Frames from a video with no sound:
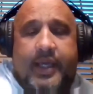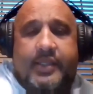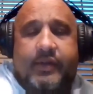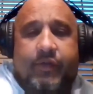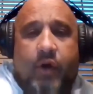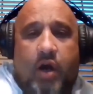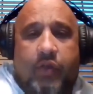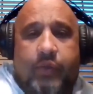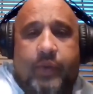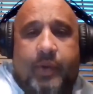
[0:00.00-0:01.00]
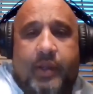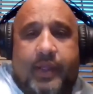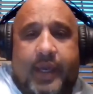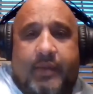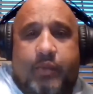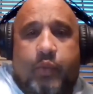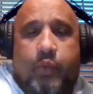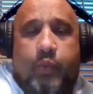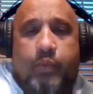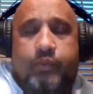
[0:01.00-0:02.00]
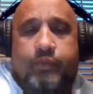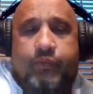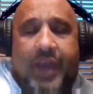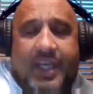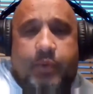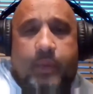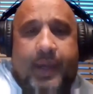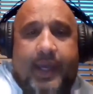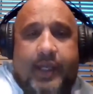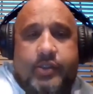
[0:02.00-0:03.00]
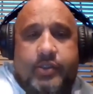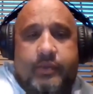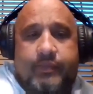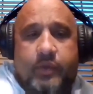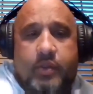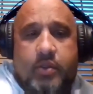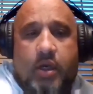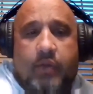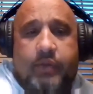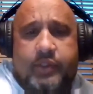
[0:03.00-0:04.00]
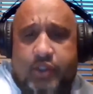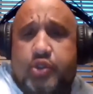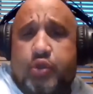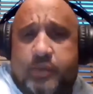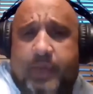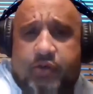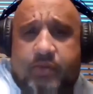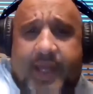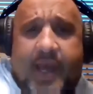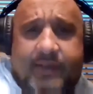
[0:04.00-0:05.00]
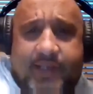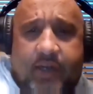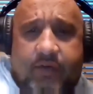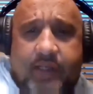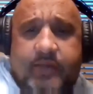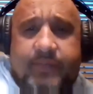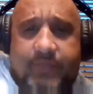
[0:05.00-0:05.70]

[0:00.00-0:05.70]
involved with a Facebook page called, was it Dual Spectrum Dad? Is that correct?